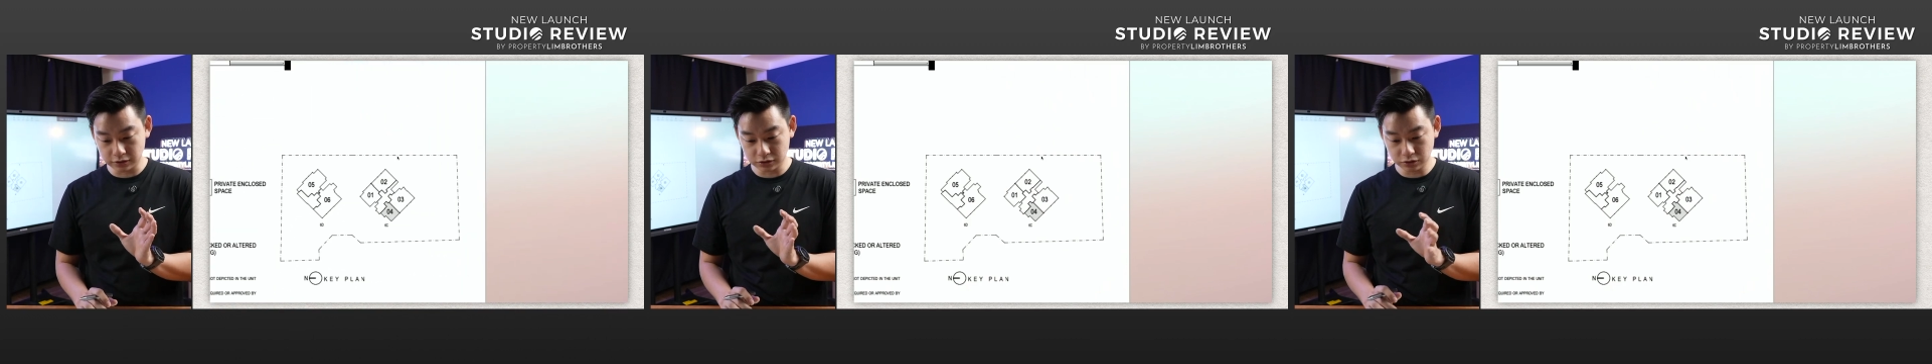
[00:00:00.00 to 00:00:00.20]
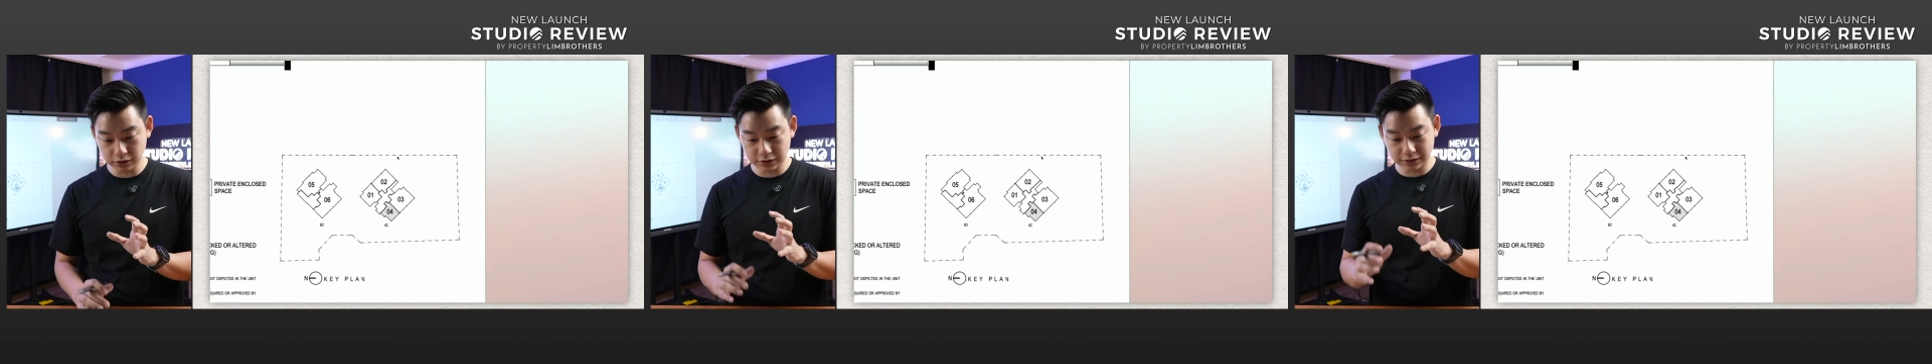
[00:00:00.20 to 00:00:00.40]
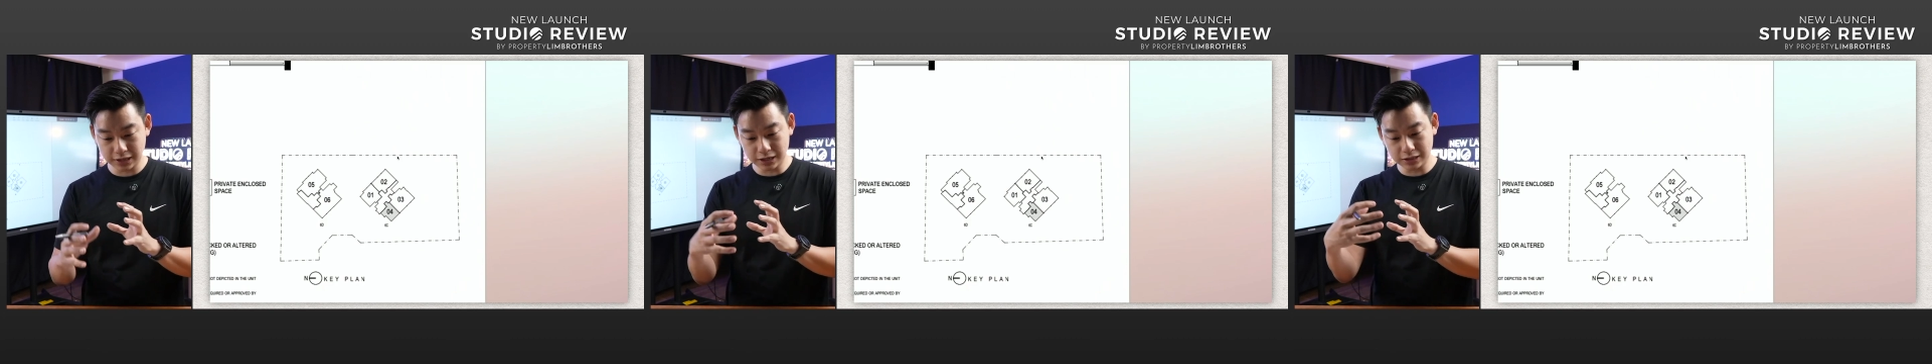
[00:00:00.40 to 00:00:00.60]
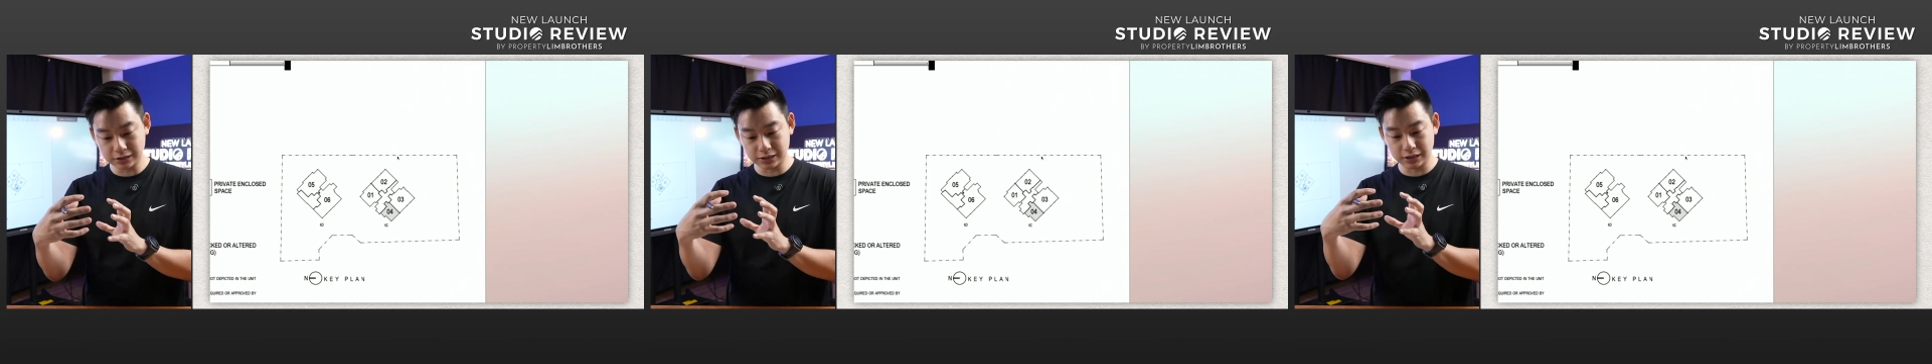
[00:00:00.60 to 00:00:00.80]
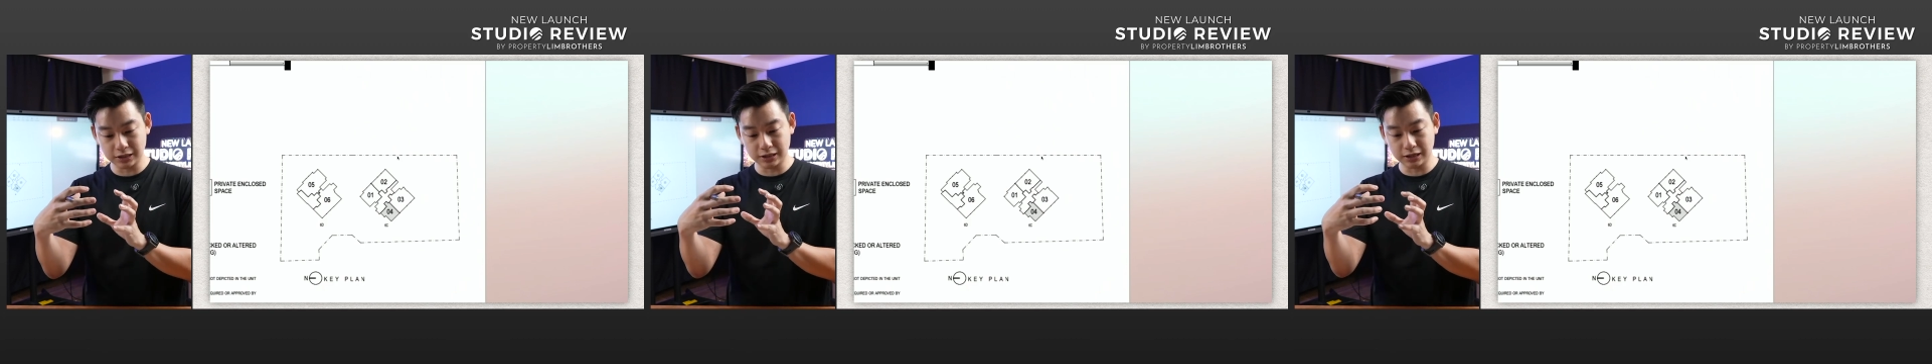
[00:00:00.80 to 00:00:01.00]
So it's done as
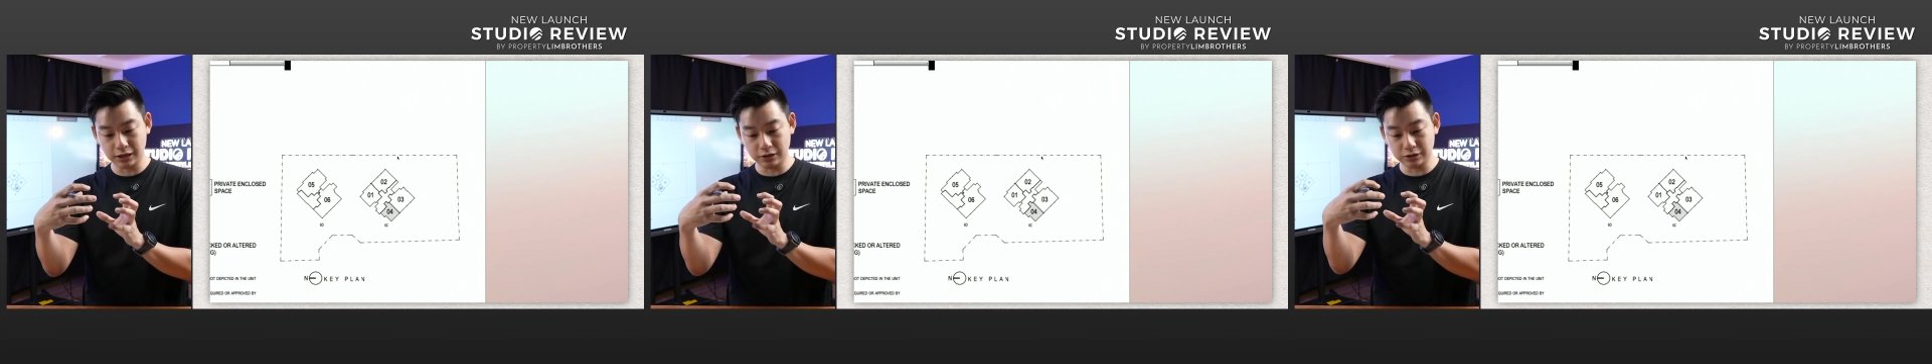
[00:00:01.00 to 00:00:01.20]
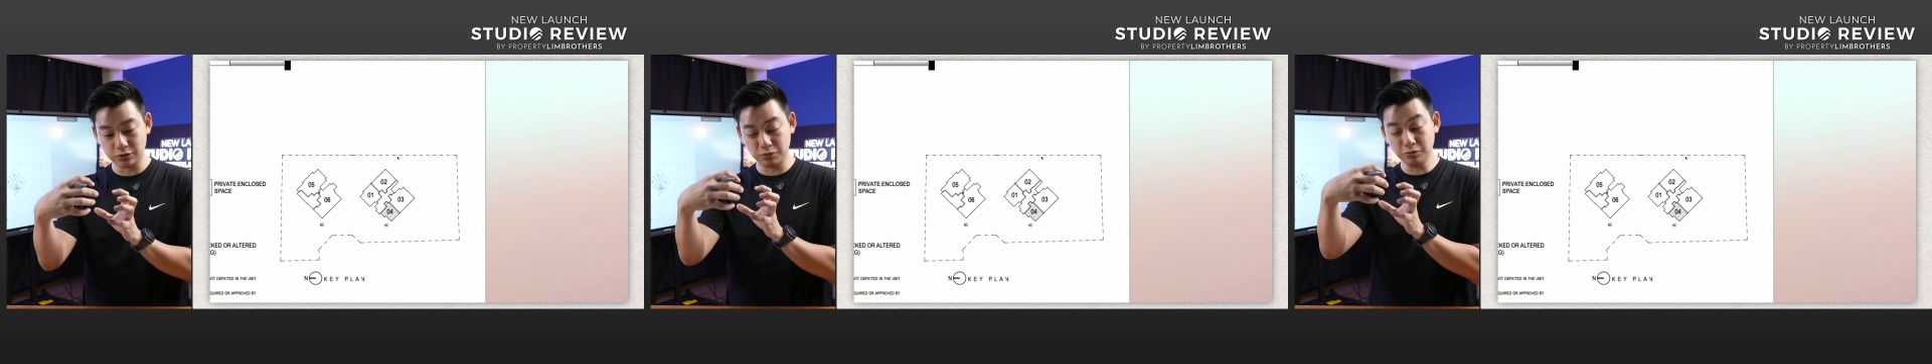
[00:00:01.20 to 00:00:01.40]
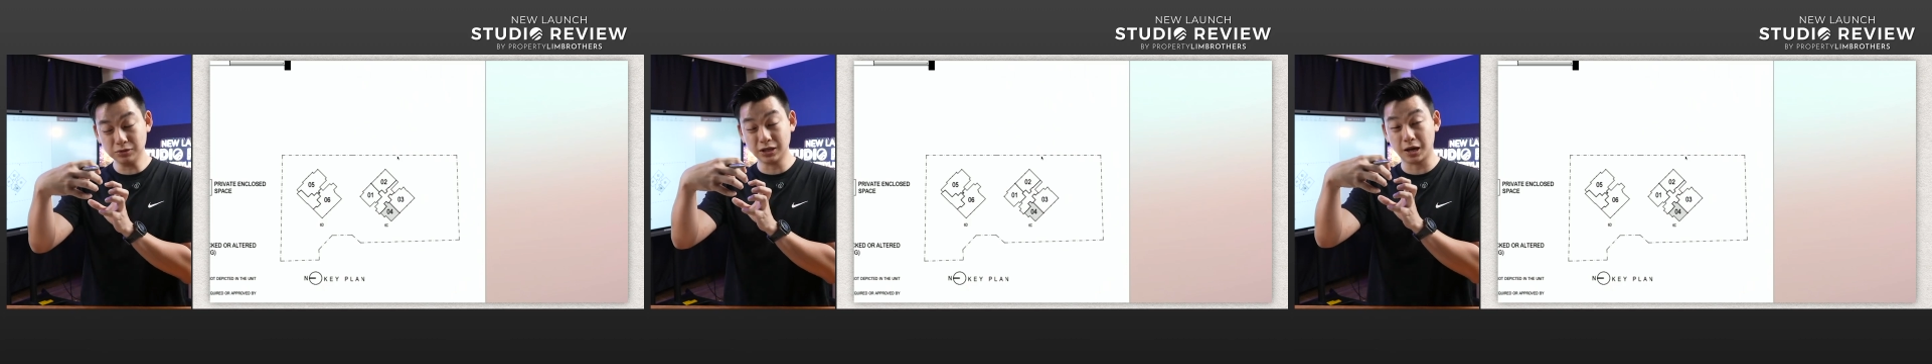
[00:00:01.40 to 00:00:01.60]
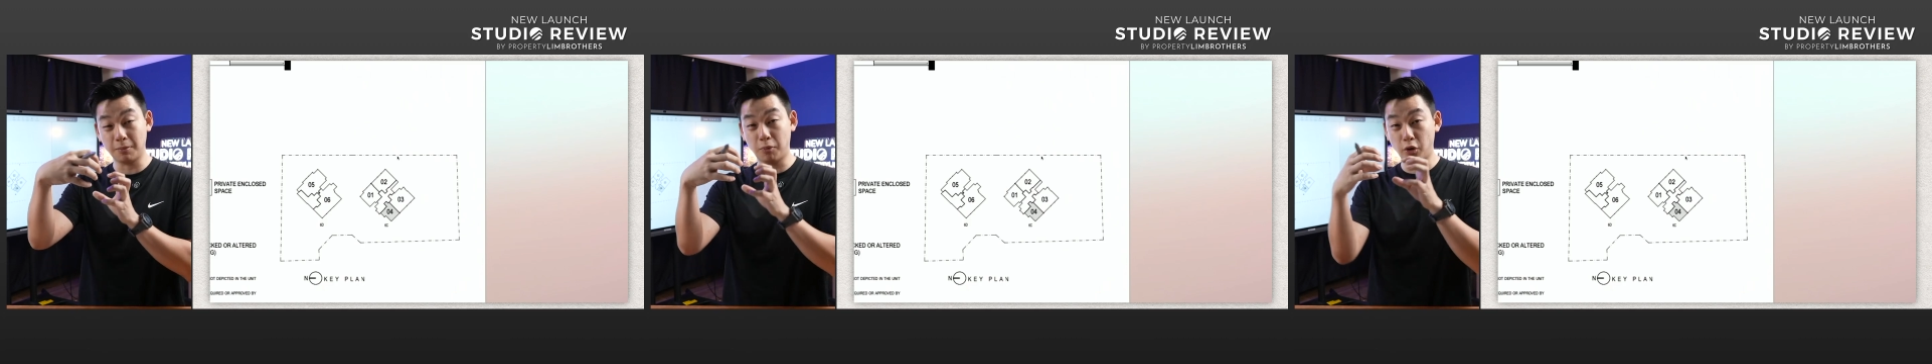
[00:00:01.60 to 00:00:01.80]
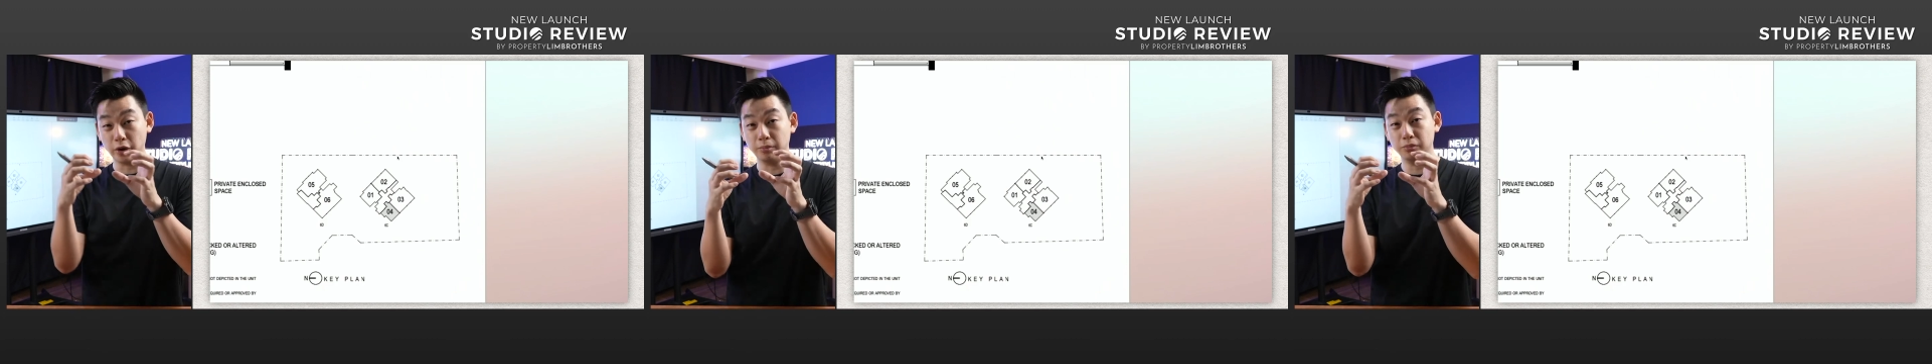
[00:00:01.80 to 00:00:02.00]
almost like a
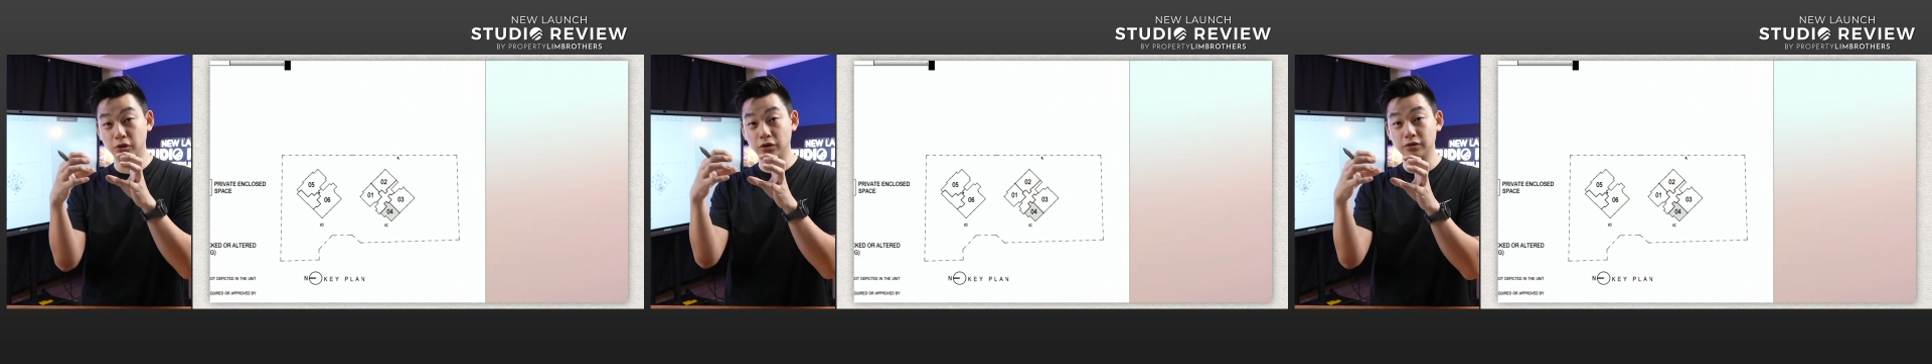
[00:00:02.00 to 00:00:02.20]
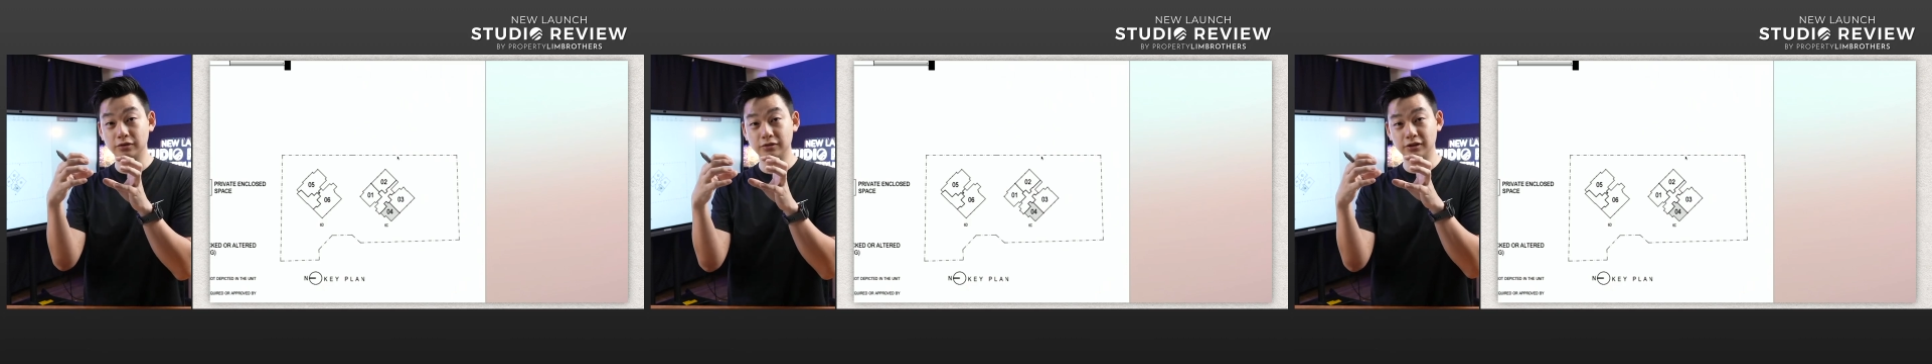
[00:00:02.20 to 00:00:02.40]
point block